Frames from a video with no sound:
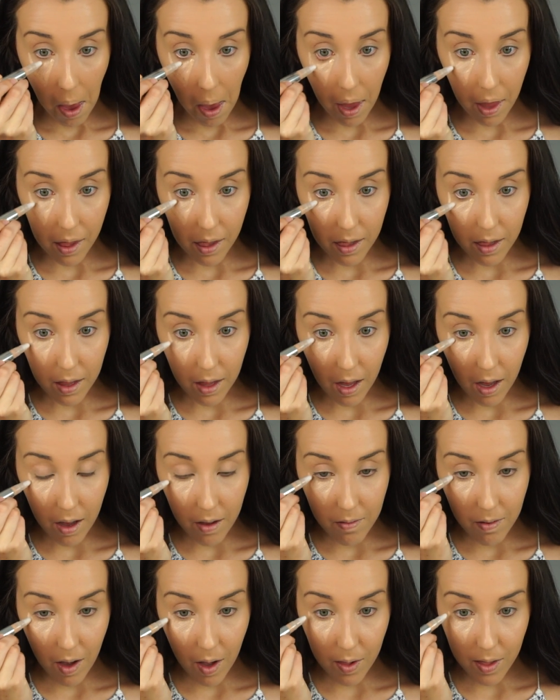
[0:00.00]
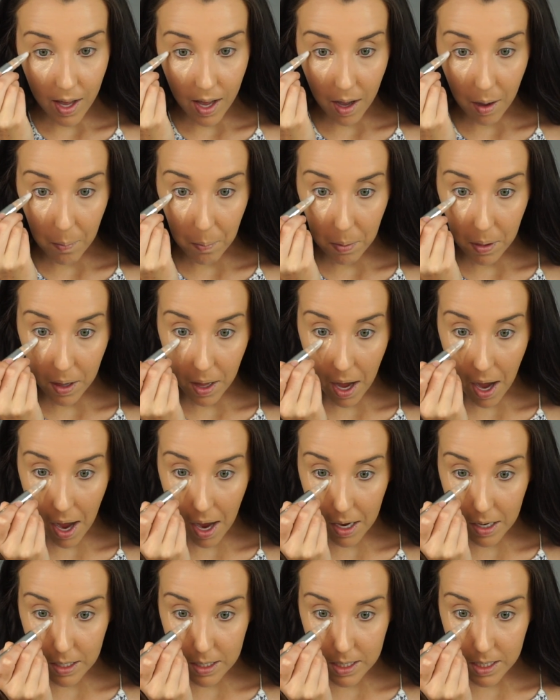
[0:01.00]
I love how that
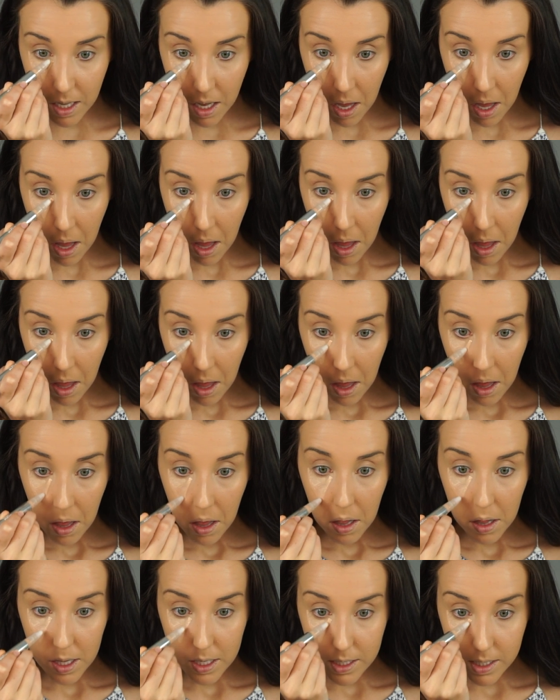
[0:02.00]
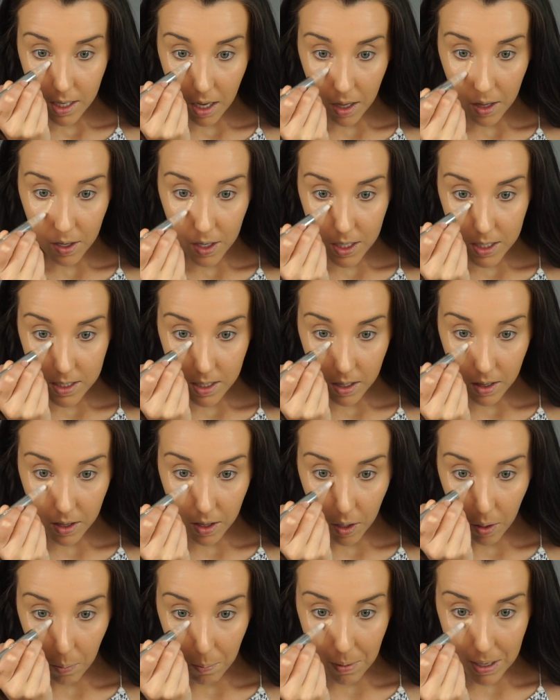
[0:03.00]
applies. This color is a
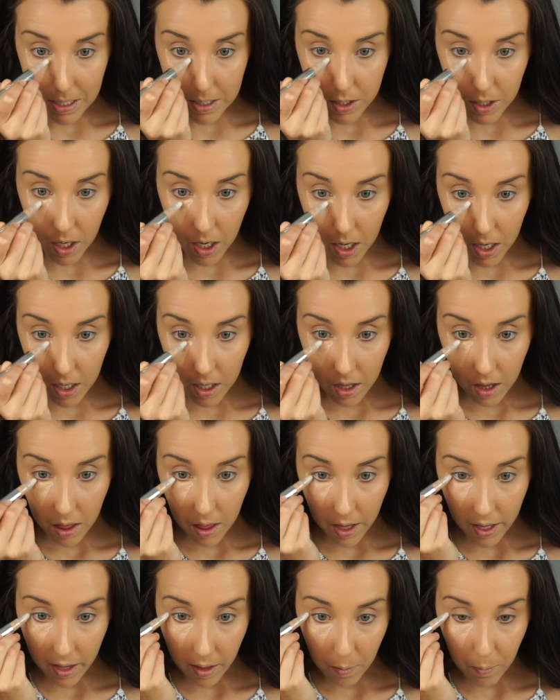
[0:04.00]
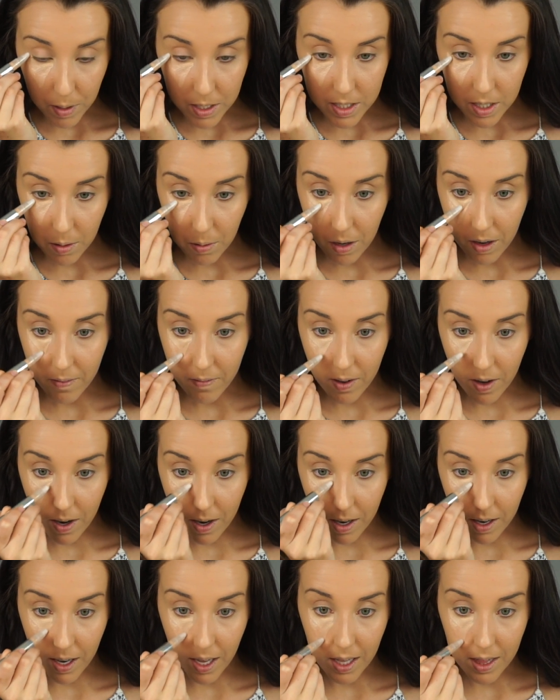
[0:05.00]
little bit dark. Like I wish I would have
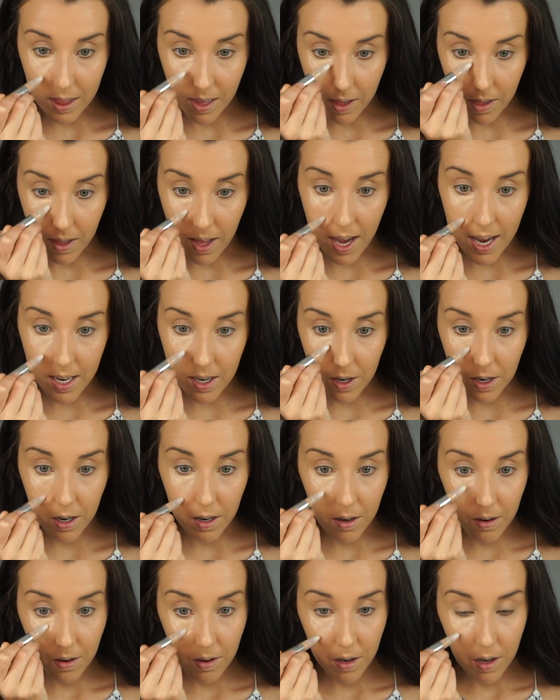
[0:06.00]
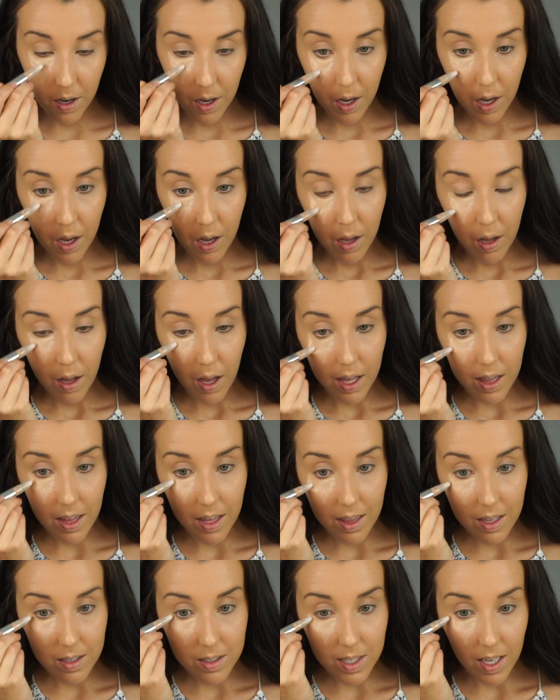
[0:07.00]
gotten like the lighter. I
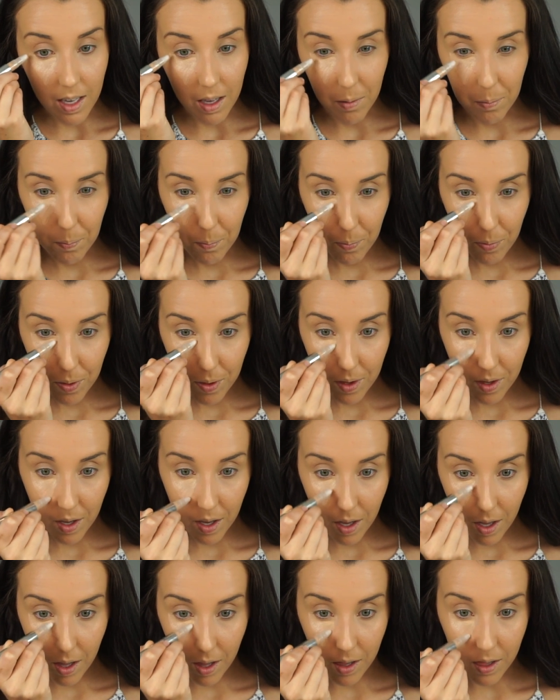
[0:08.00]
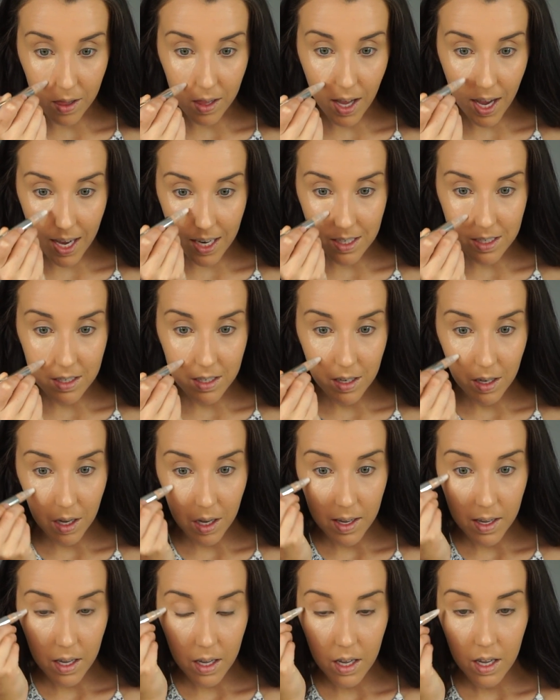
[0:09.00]
think there's like a light
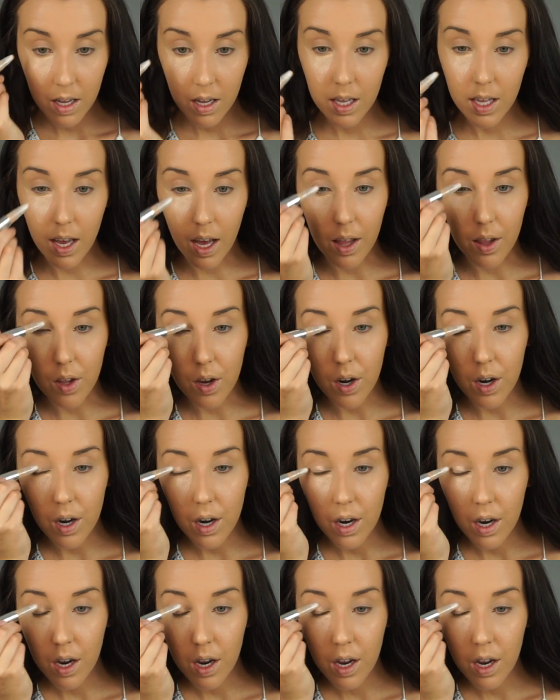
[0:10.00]
color.